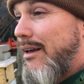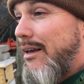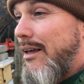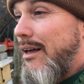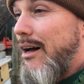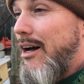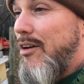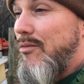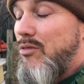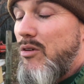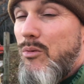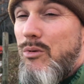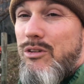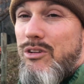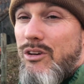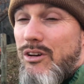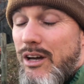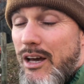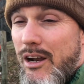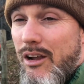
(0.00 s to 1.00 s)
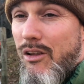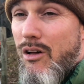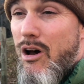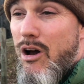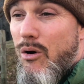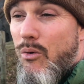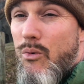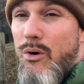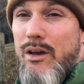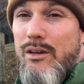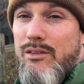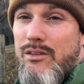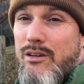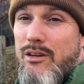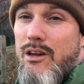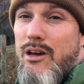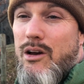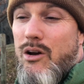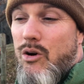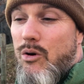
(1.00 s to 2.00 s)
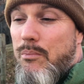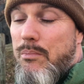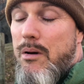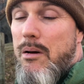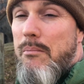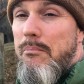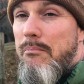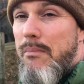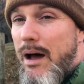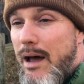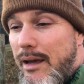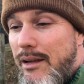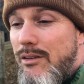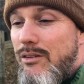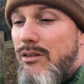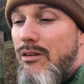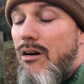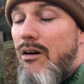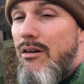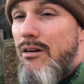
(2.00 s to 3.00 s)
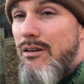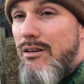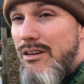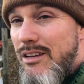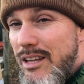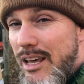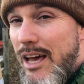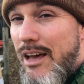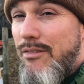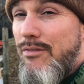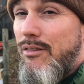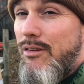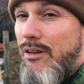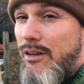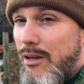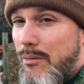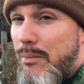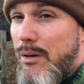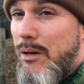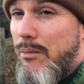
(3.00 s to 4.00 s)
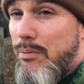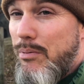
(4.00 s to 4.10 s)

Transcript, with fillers: Um, so we still got a long ways to go, but mites are definitely a big